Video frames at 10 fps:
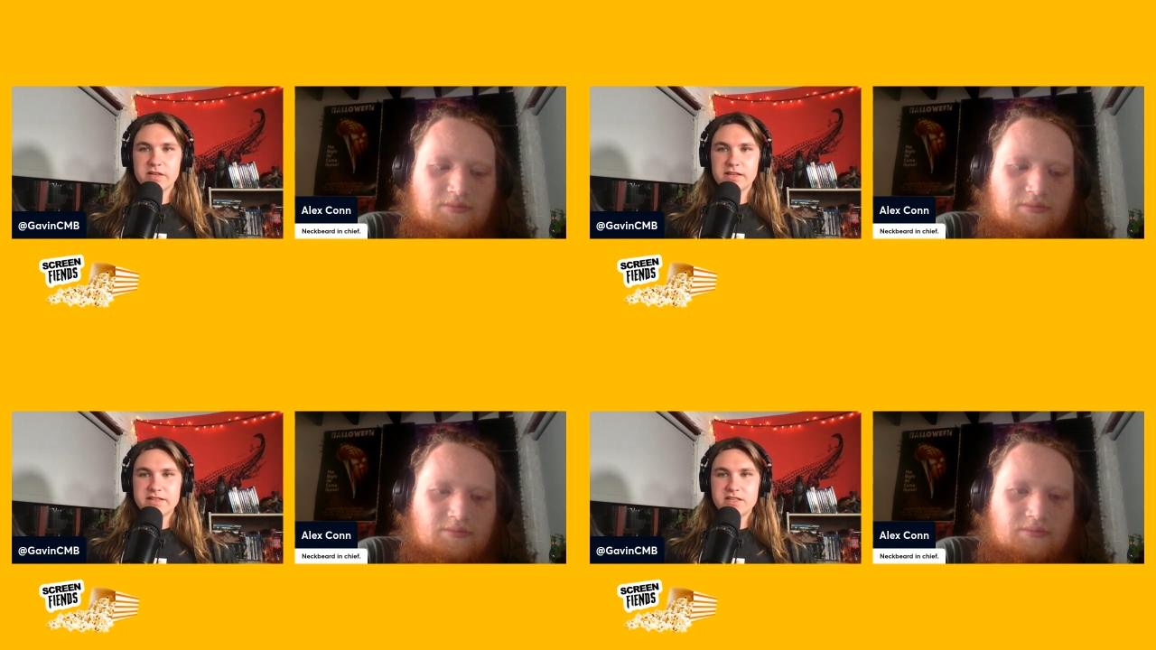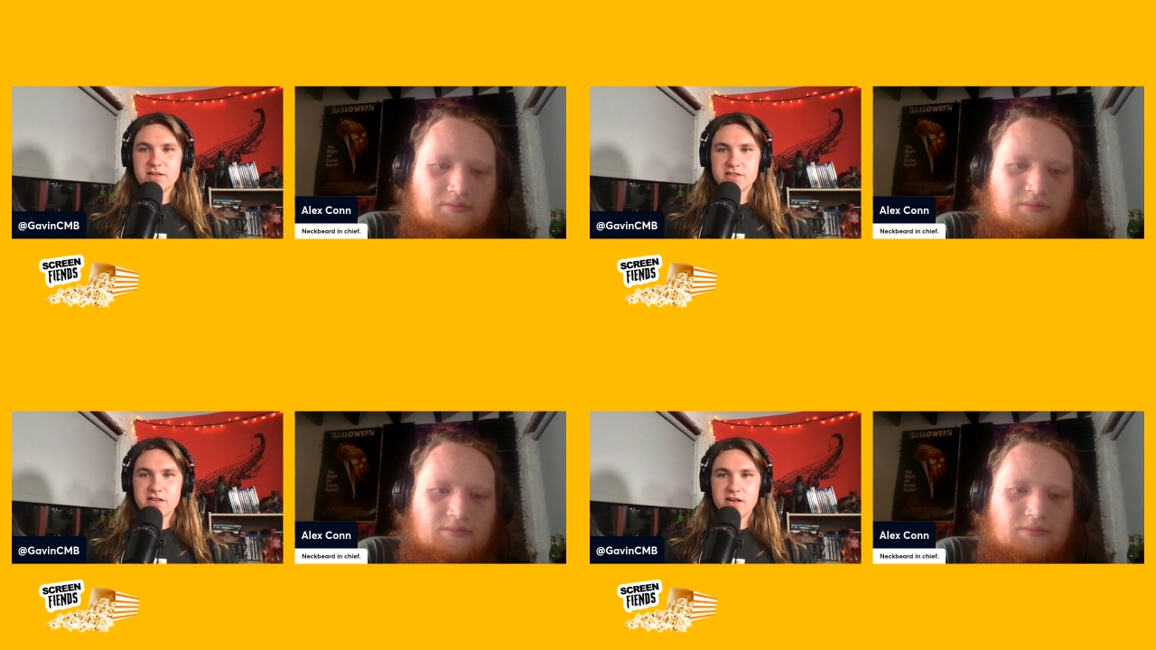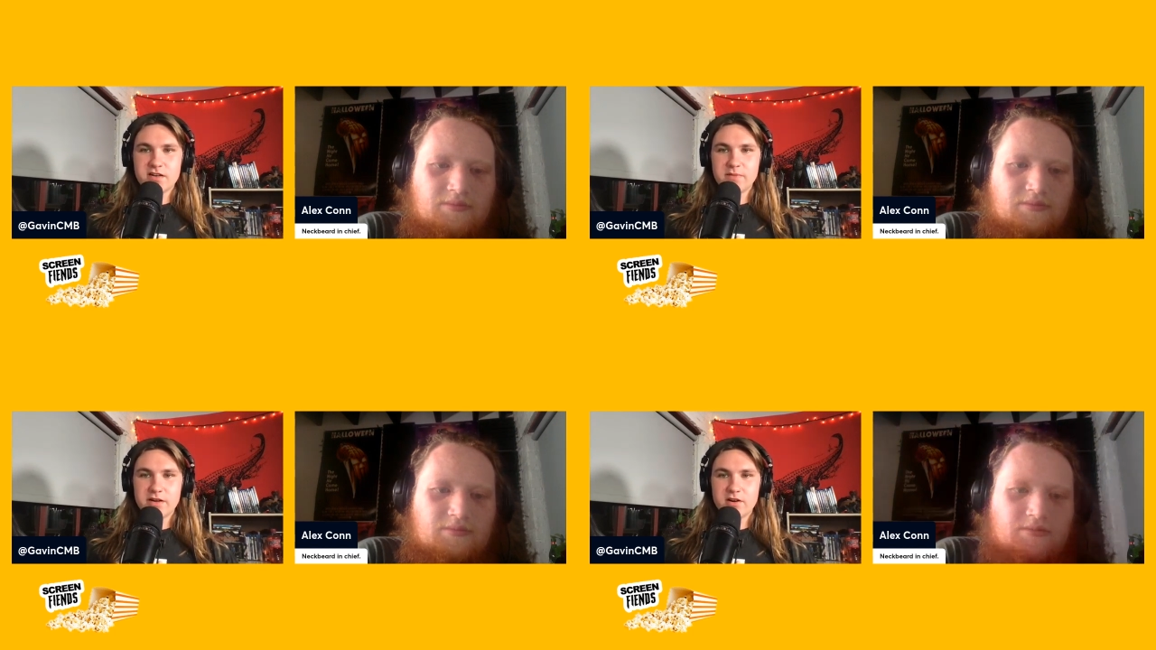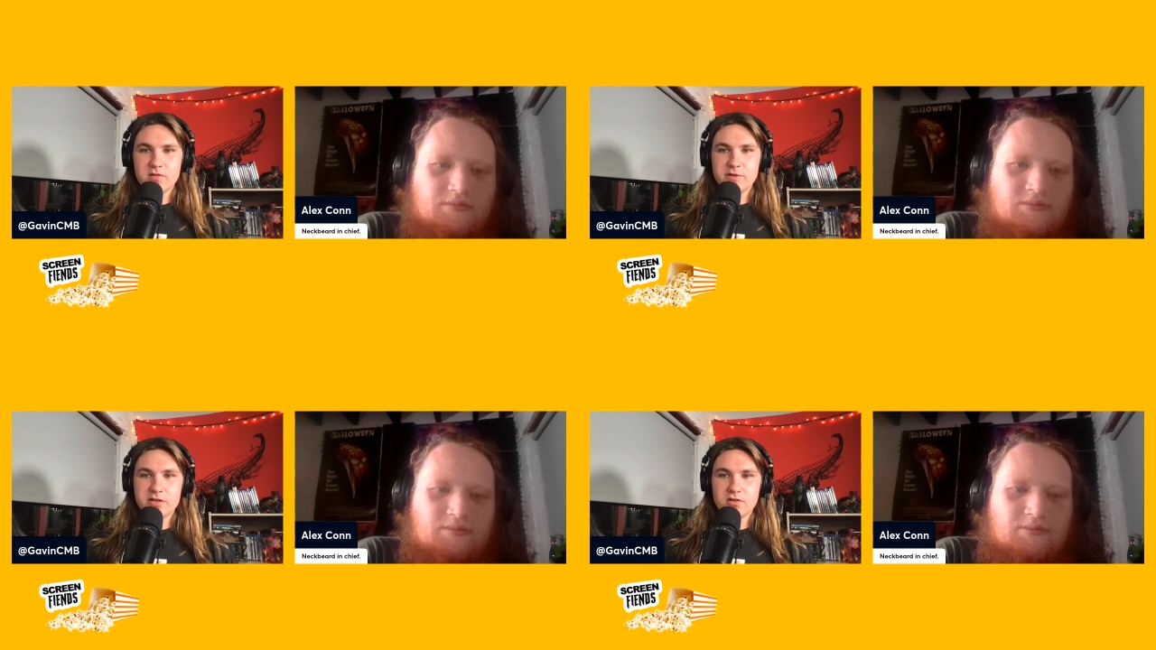Speaker 1: really like to hear us talk about
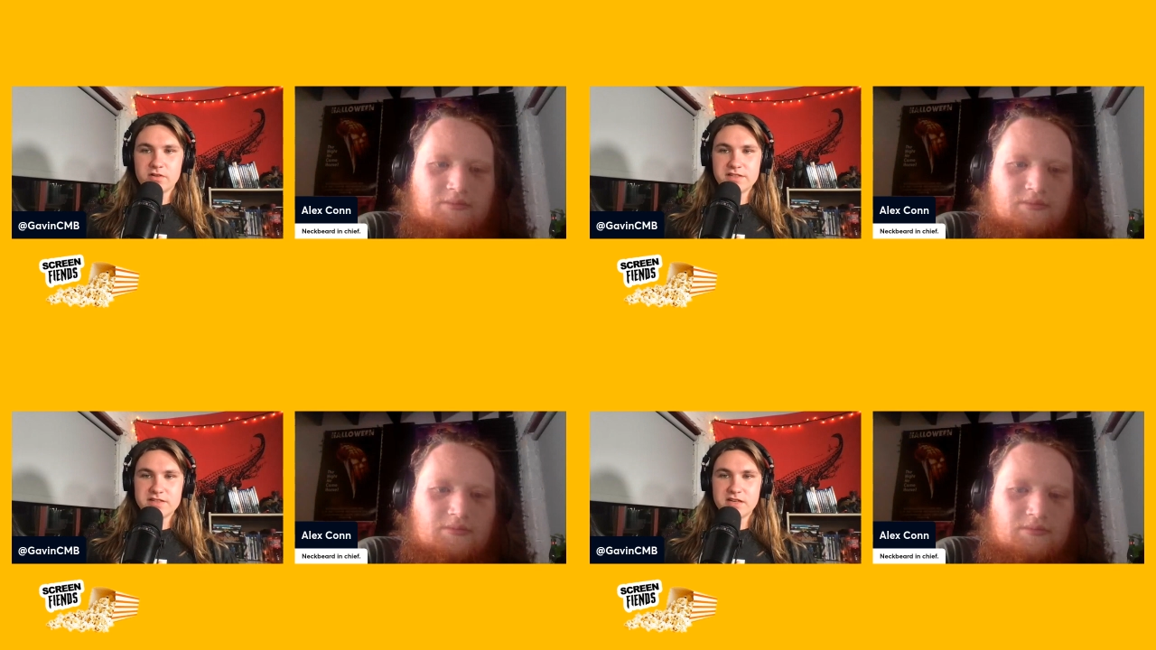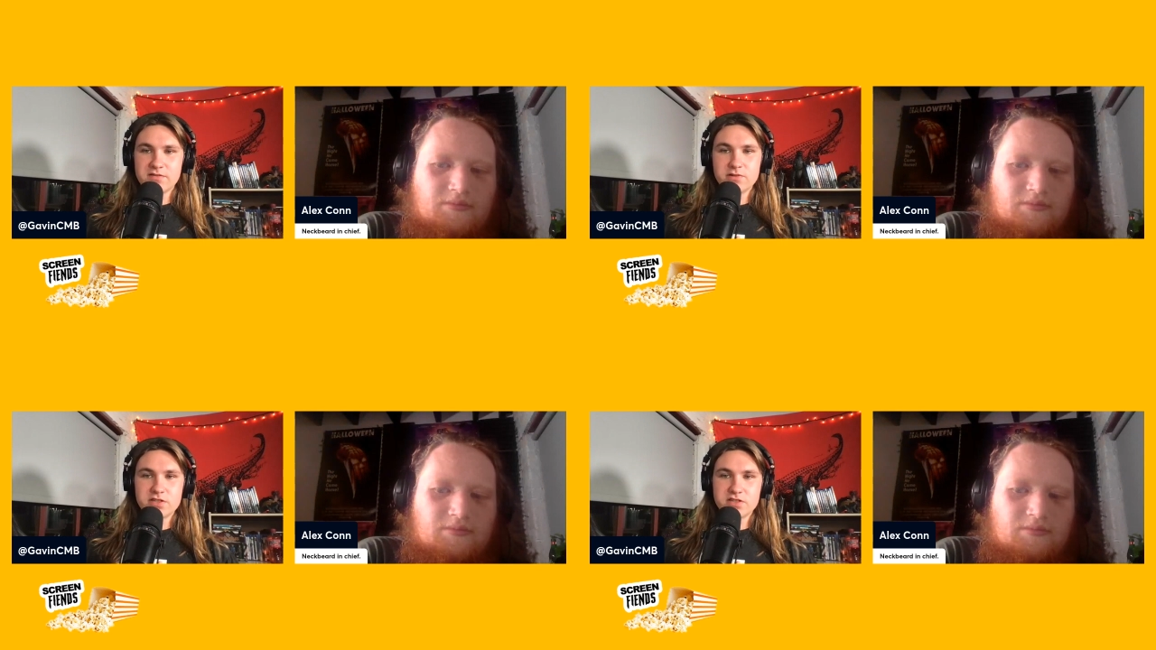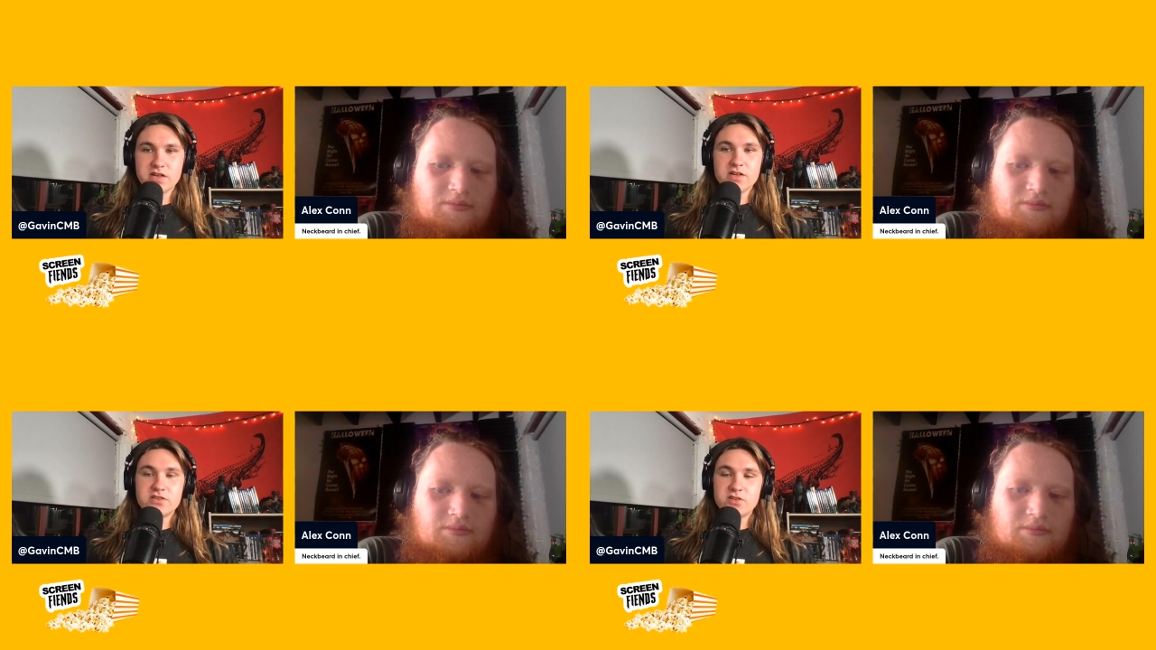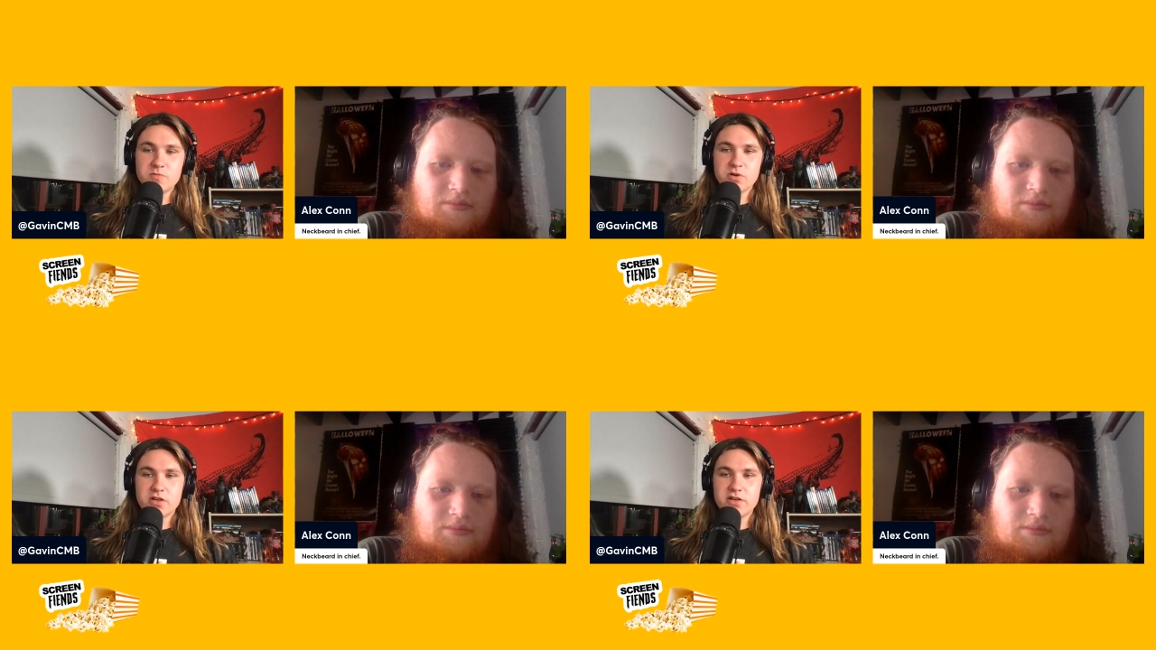Harmony Korine stuff, which is
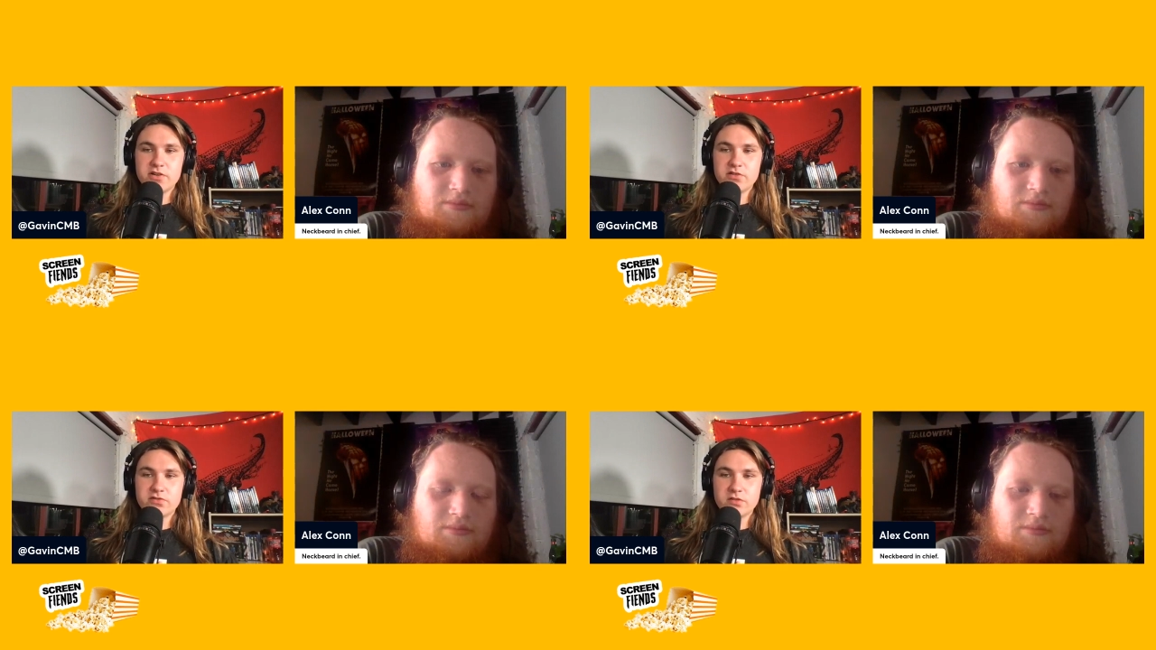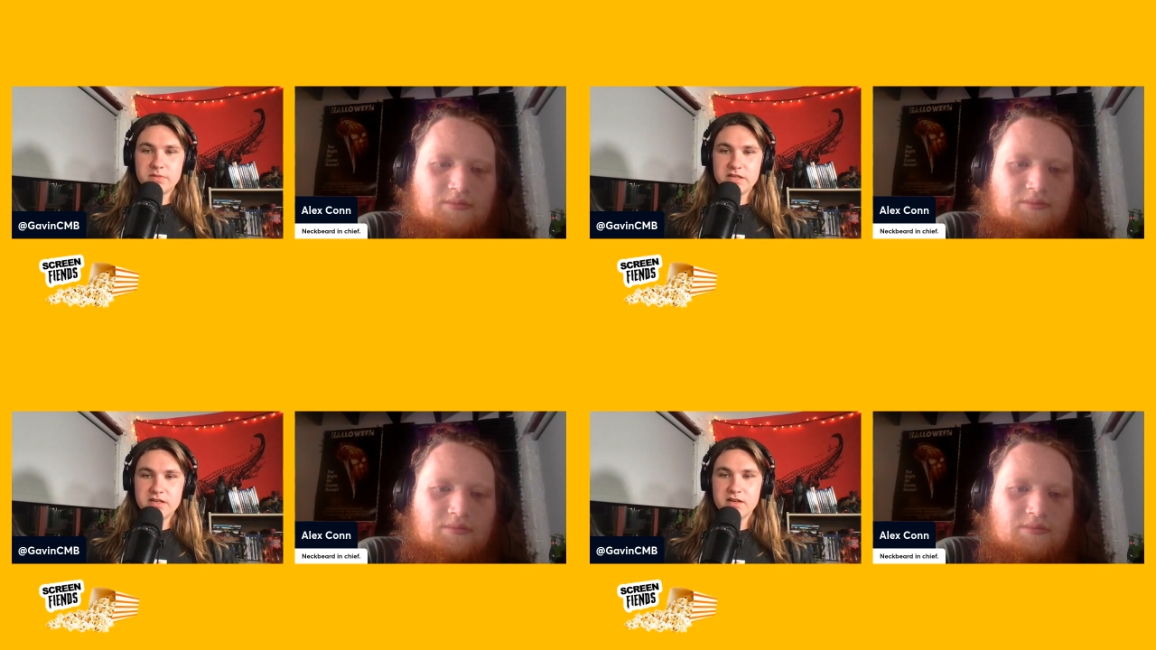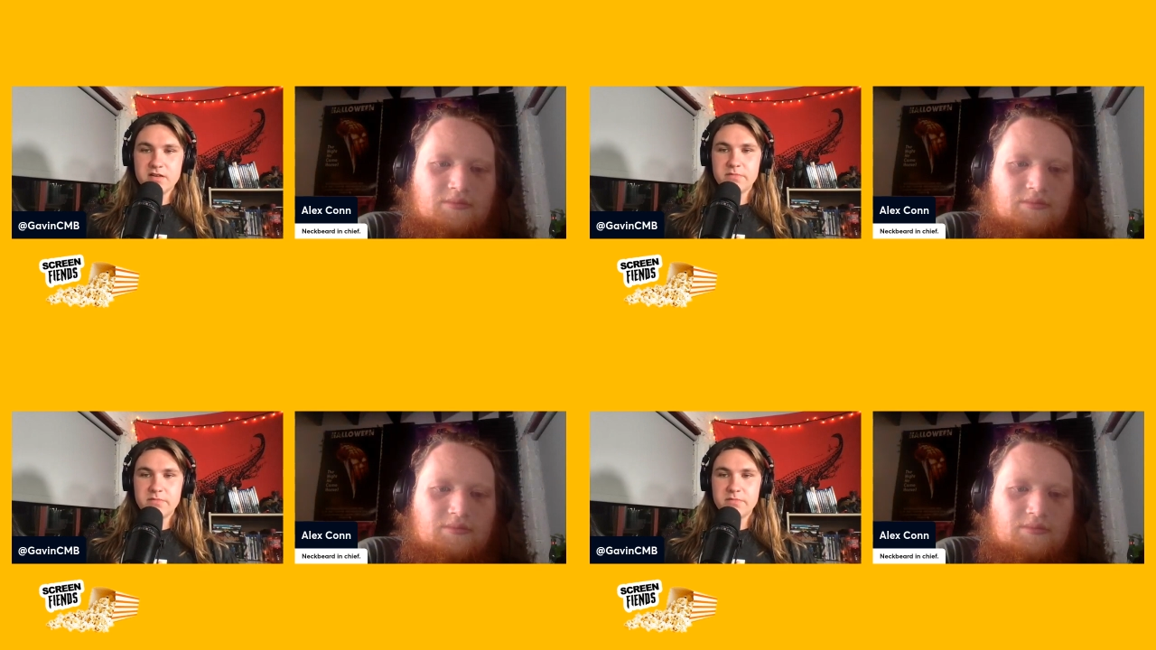super good news for me,